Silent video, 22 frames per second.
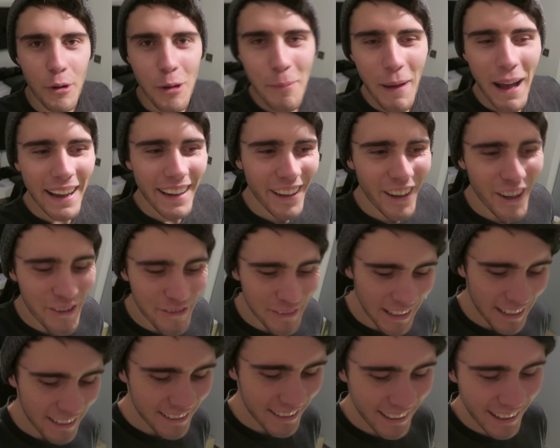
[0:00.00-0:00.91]
We're back
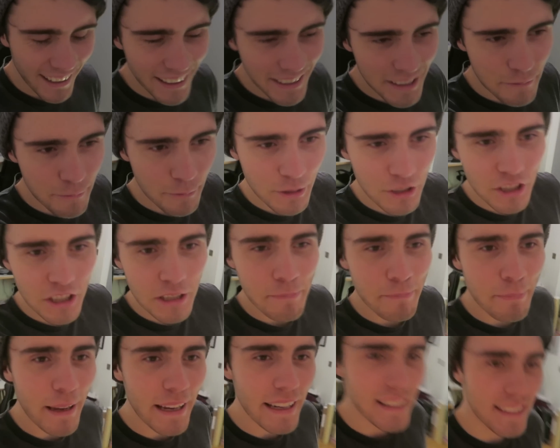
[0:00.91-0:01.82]
home now, guys. We
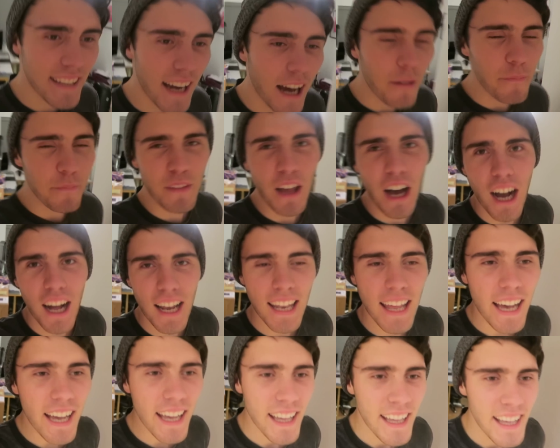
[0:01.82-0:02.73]
just picked up
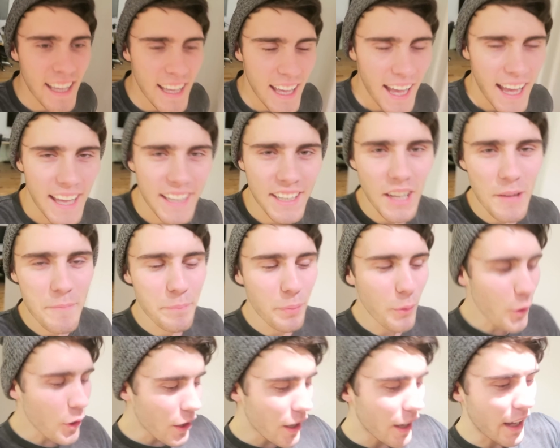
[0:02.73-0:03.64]
Nala, and I
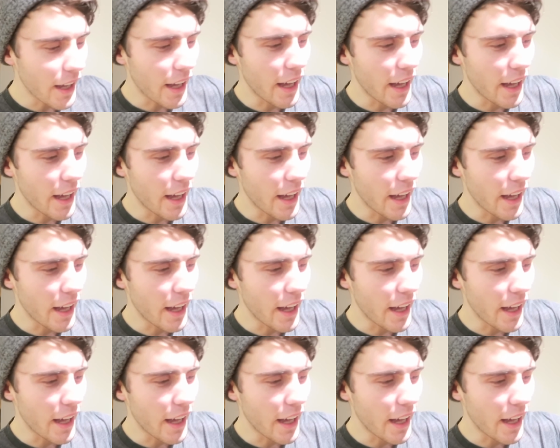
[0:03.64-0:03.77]
bought